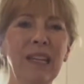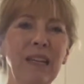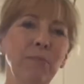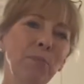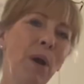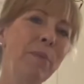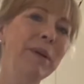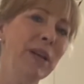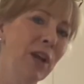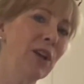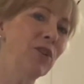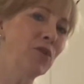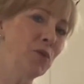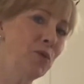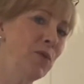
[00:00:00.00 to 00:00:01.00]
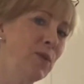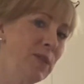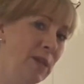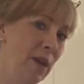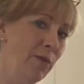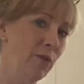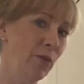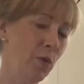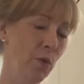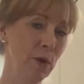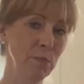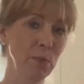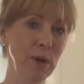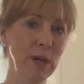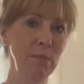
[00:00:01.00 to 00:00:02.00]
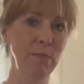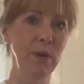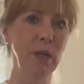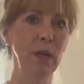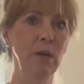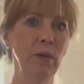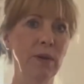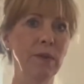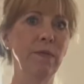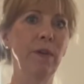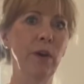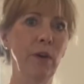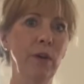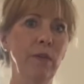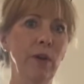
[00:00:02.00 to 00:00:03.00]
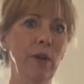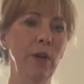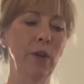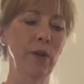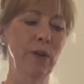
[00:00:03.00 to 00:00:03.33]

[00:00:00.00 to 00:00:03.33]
Probably not a true Southern cornbread, but it was very, very good.